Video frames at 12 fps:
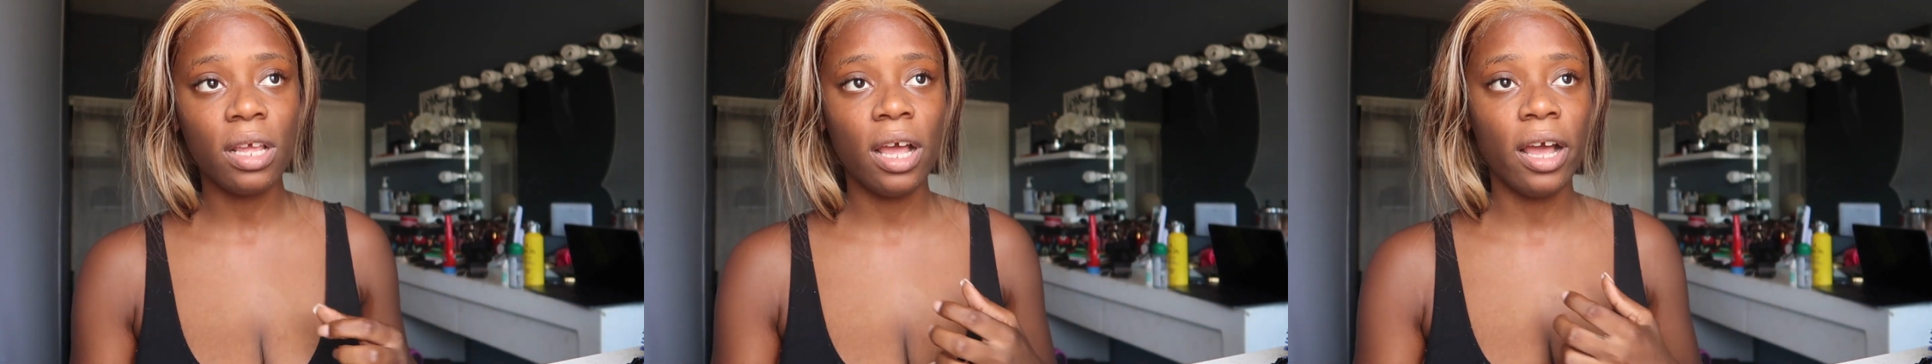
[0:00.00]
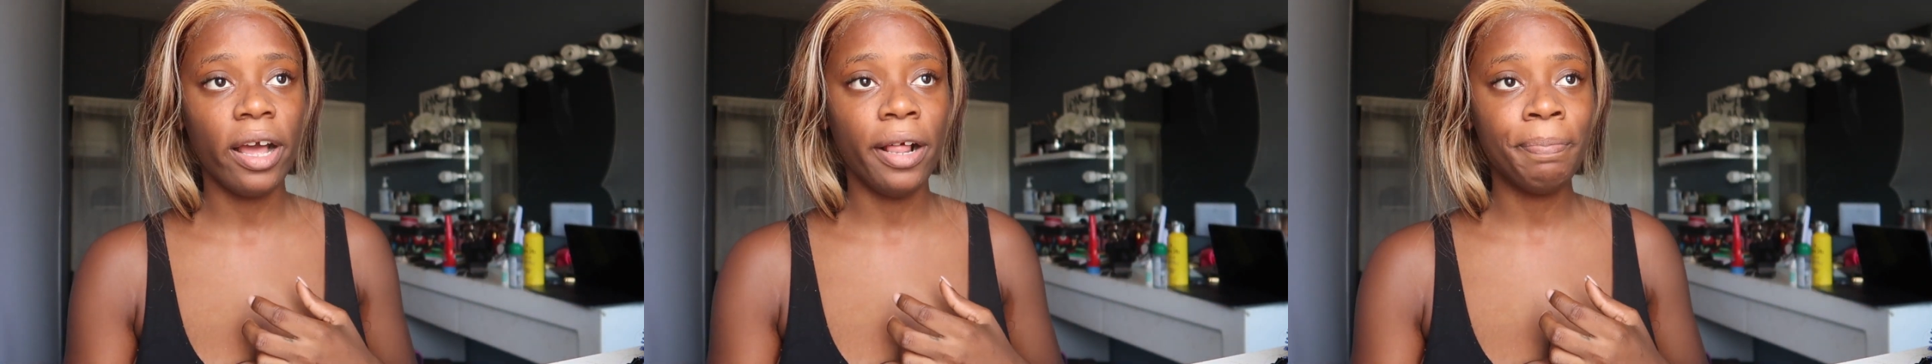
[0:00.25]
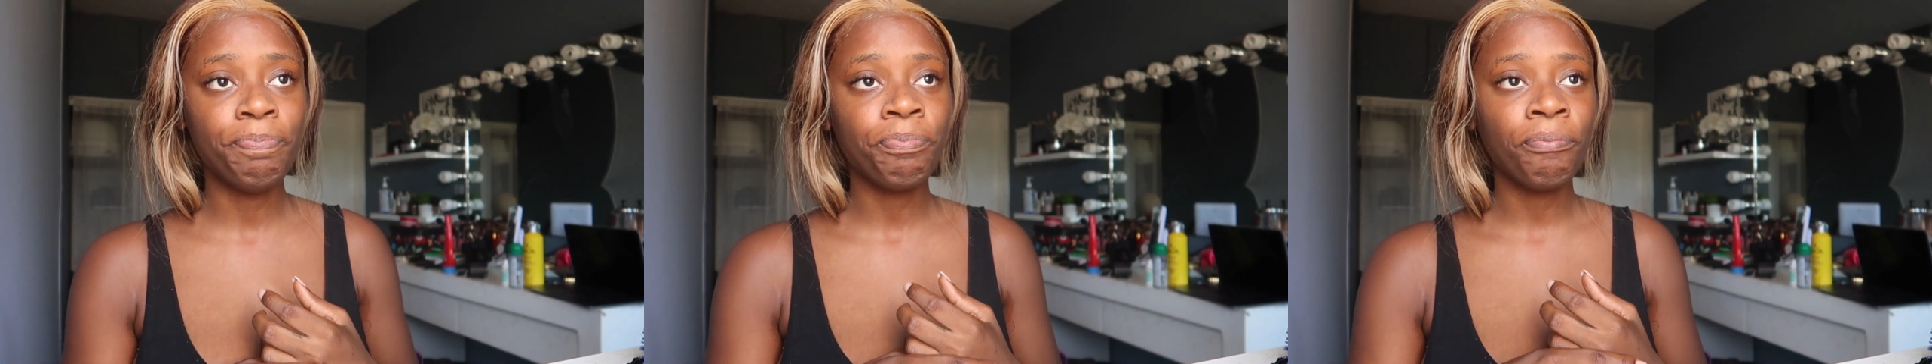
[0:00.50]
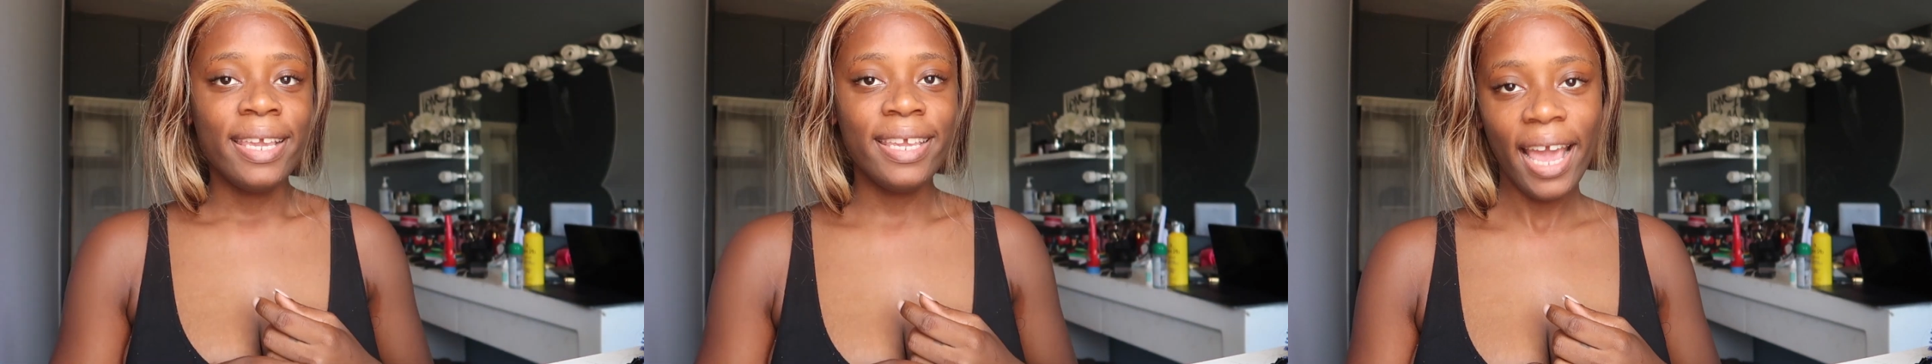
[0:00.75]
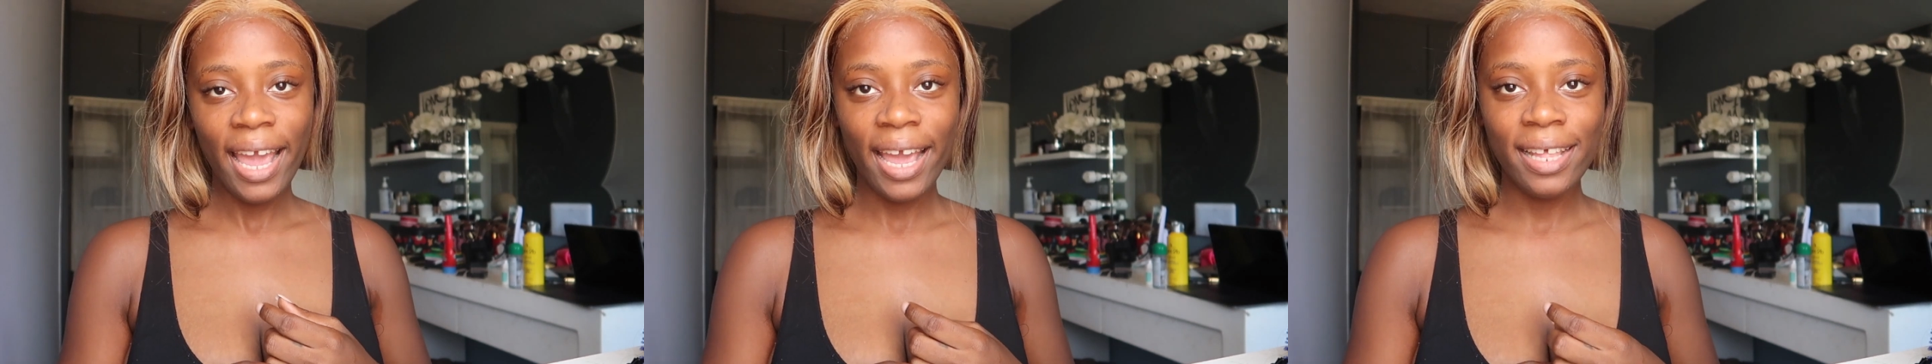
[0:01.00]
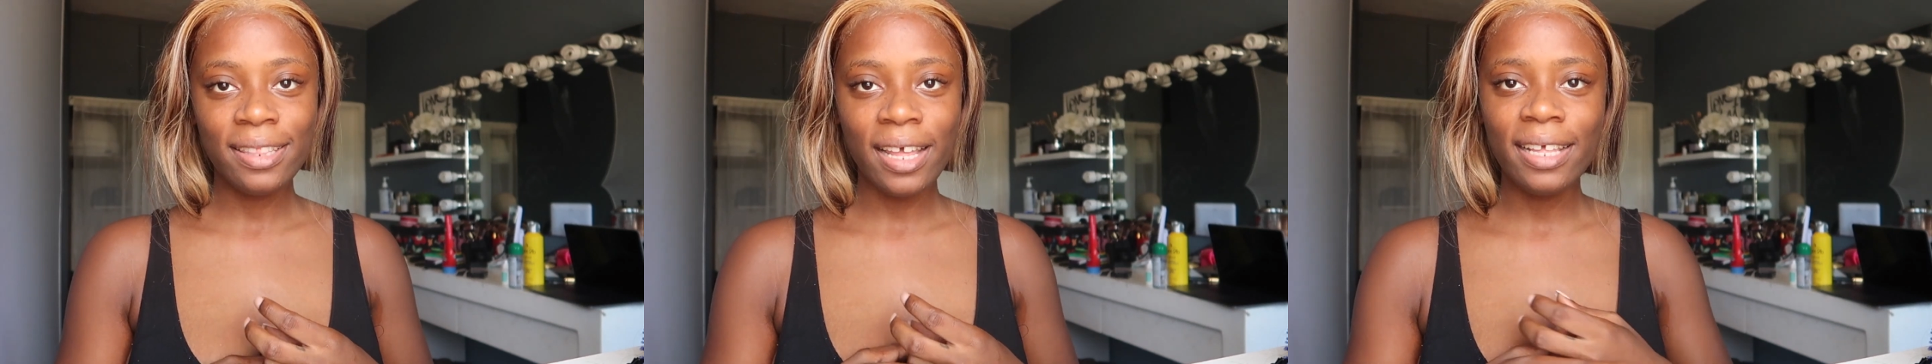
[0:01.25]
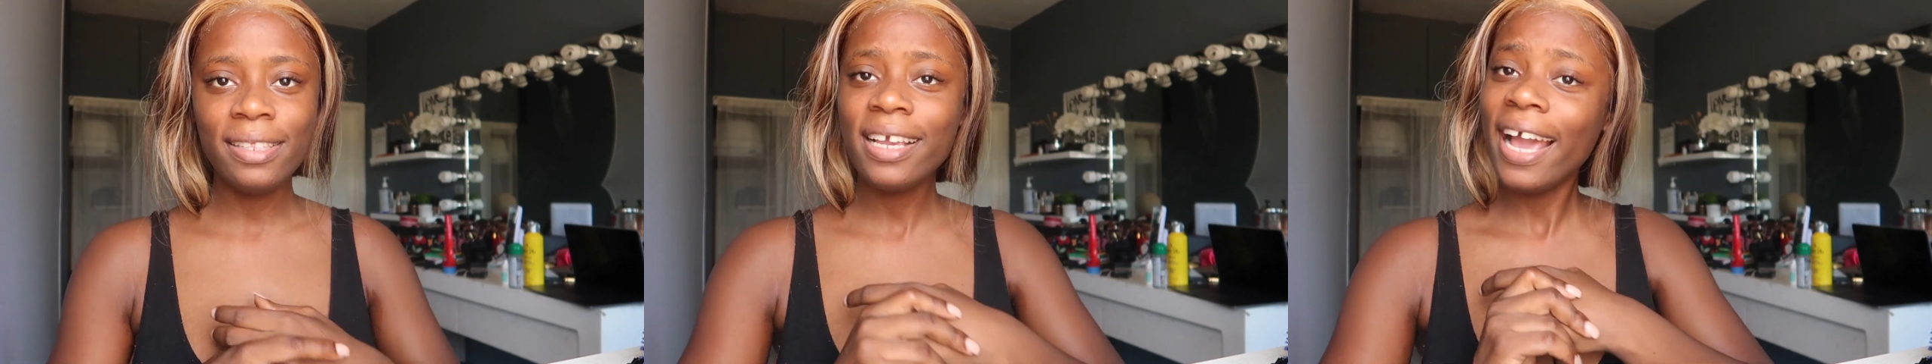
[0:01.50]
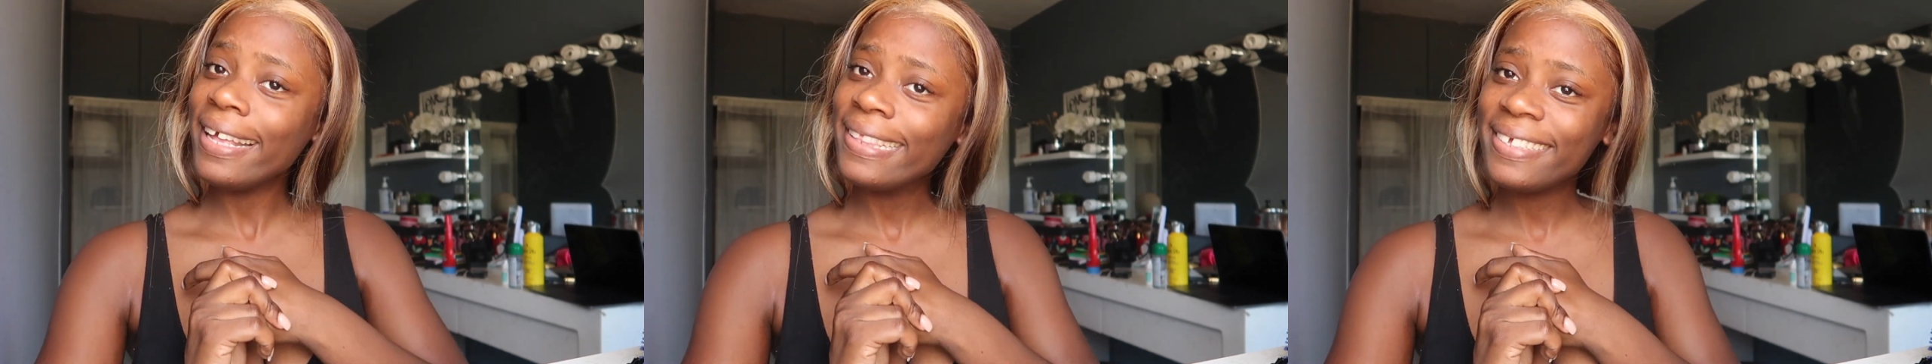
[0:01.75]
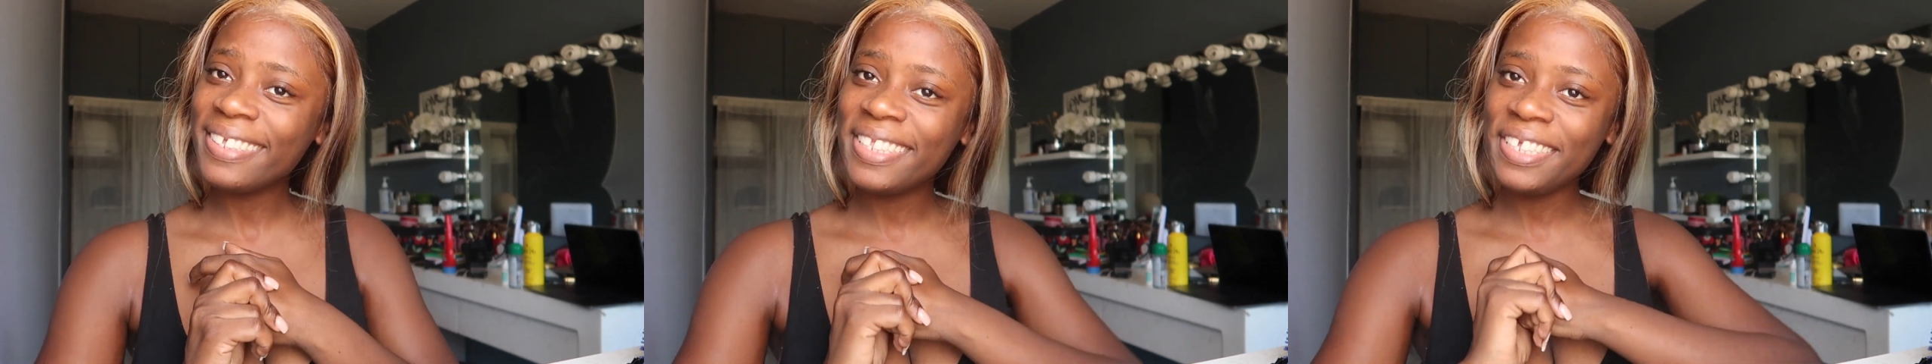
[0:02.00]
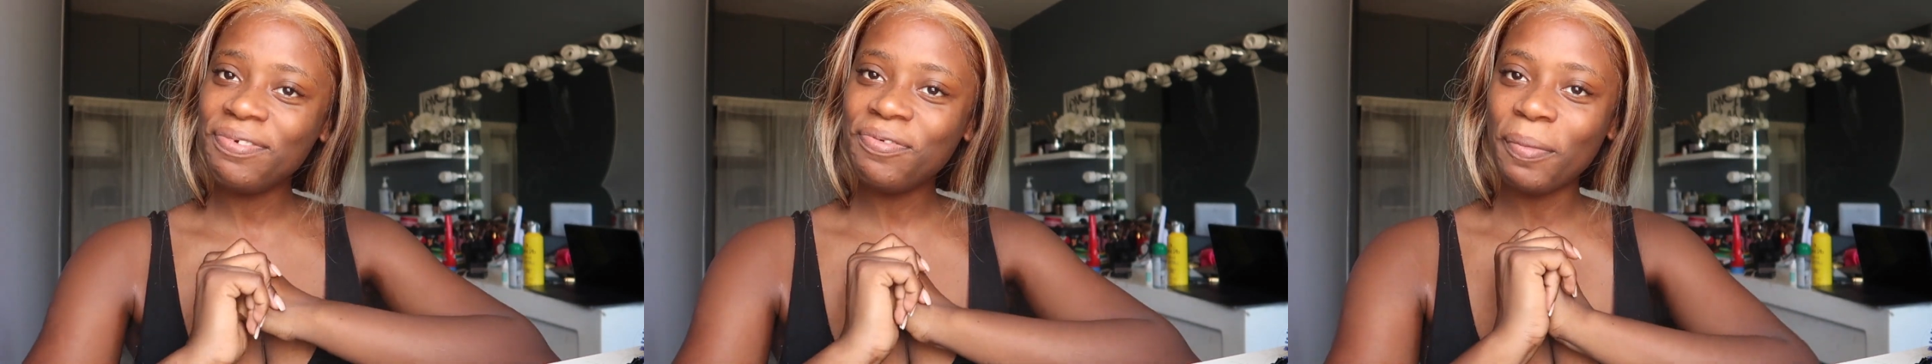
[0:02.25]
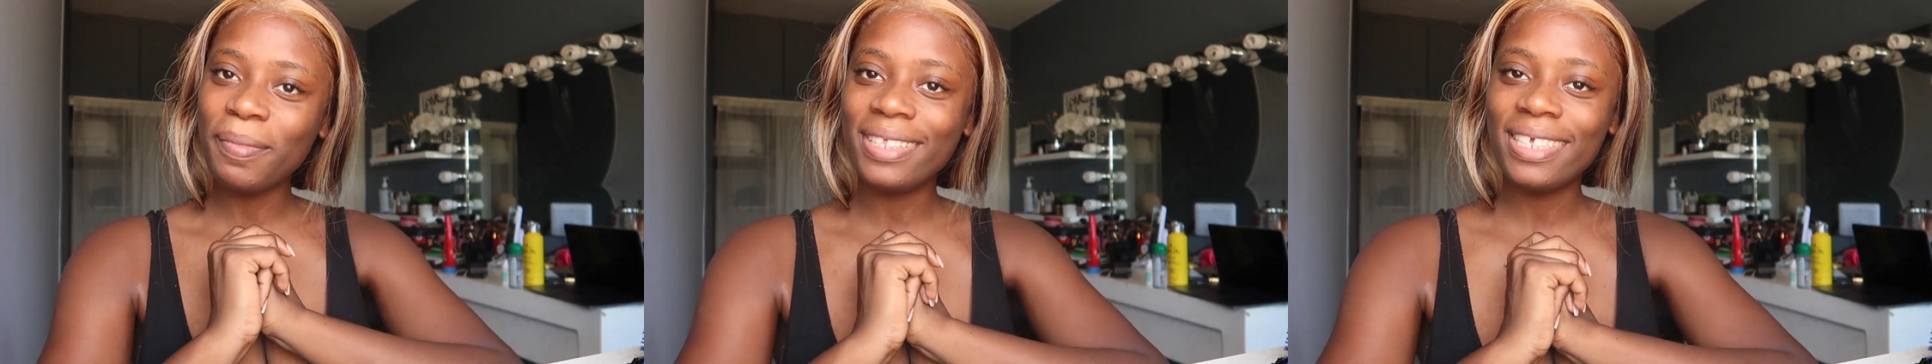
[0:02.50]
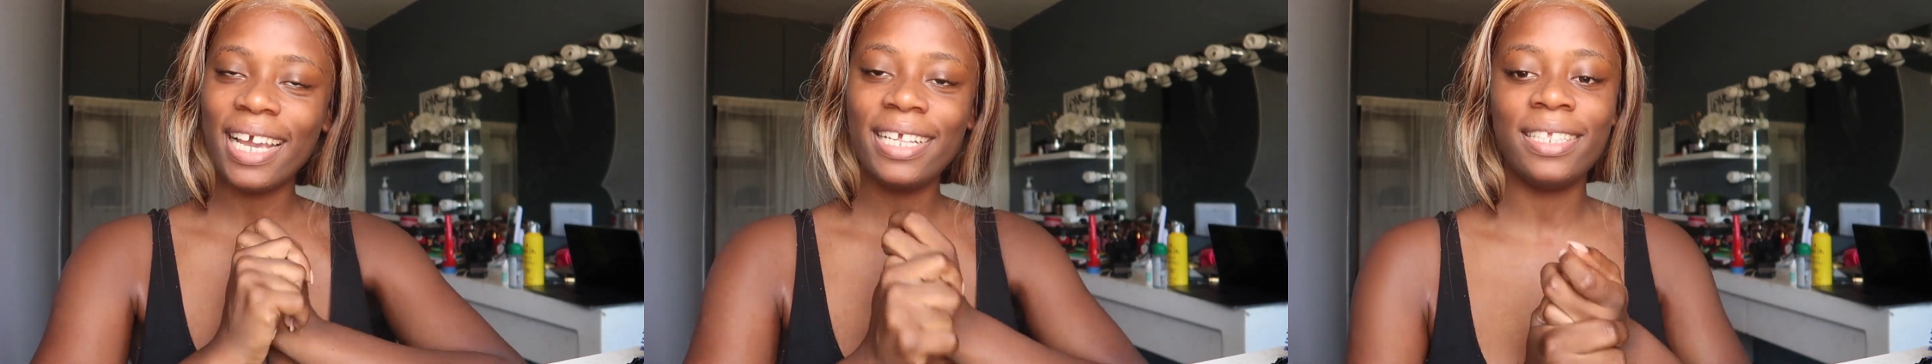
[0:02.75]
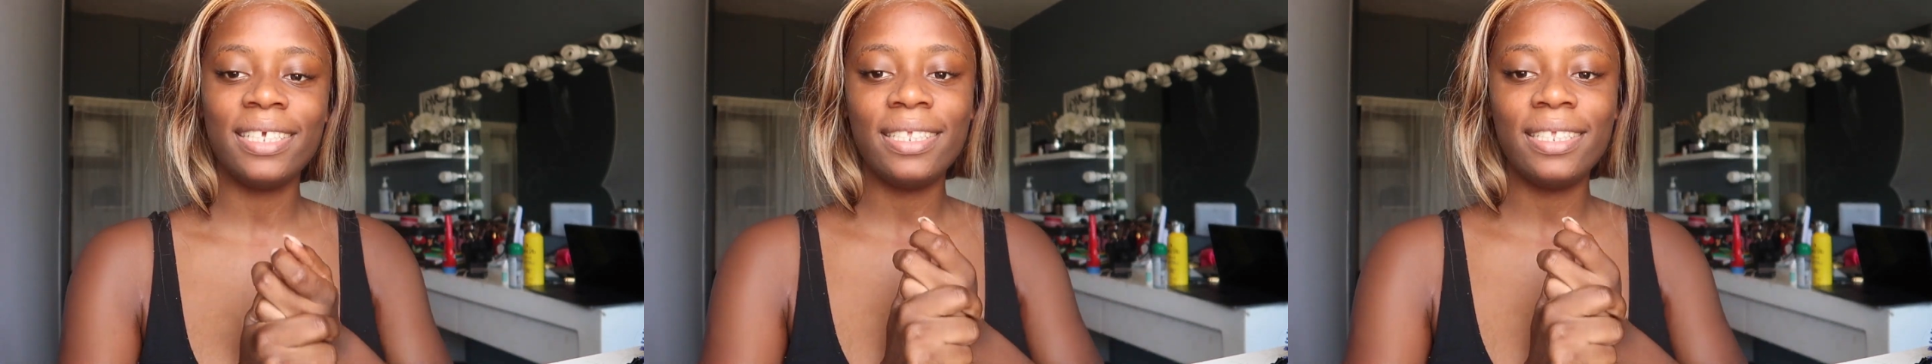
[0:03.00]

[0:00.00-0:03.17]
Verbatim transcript: So as you guys could see from the title,